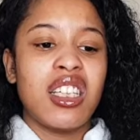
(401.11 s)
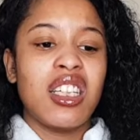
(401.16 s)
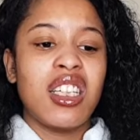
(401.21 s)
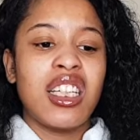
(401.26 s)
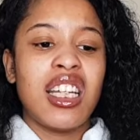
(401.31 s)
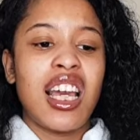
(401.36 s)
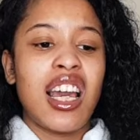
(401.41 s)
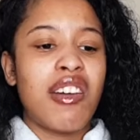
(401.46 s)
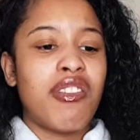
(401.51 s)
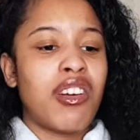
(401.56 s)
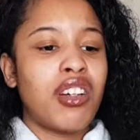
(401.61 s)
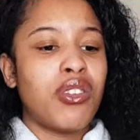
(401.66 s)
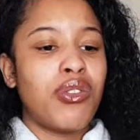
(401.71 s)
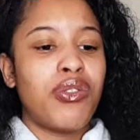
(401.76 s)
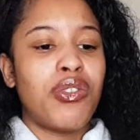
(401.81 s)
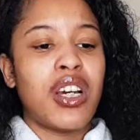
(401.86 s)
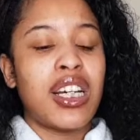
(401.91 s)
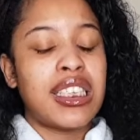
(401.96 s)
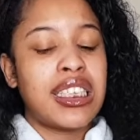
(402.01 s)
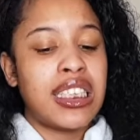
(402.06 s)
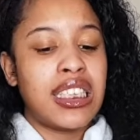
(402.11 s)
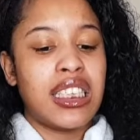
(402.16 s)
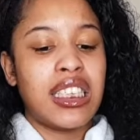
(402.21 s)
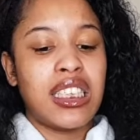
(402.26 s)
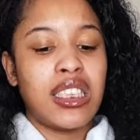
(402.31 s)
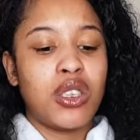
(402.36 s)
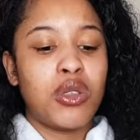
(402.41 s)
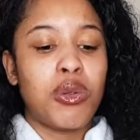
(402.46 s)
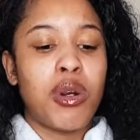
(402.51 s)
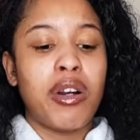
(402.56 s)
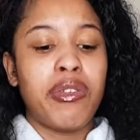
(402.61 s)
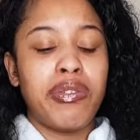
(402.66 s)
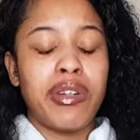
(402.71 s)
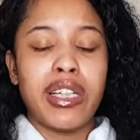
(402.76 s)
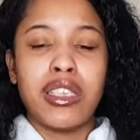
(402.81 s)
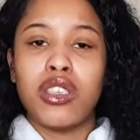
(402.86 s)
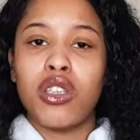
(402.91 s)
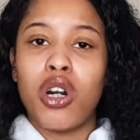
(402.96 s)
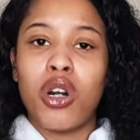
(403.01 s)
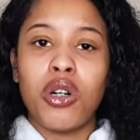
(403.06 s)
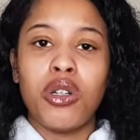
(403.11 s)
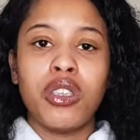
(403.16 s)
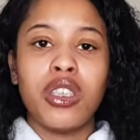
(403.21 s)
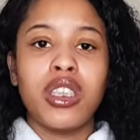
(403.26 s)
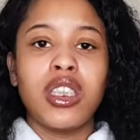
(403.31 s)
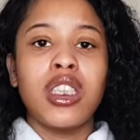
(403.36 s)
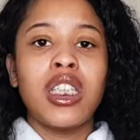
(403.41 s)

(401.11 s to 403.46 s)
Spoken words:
around 13, 12 years old.